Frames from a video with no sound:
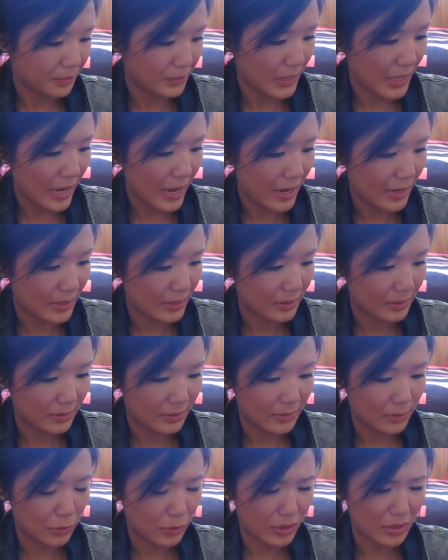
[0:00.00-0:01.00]
can,
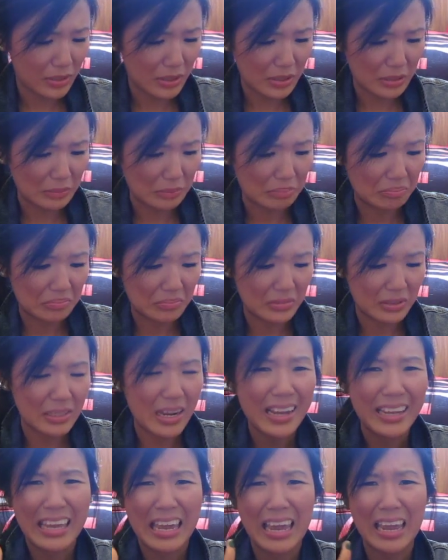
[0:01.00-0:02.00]
or the,
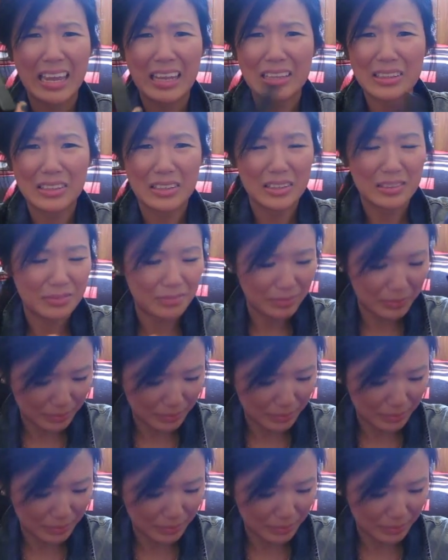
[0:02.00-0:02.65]
not can, the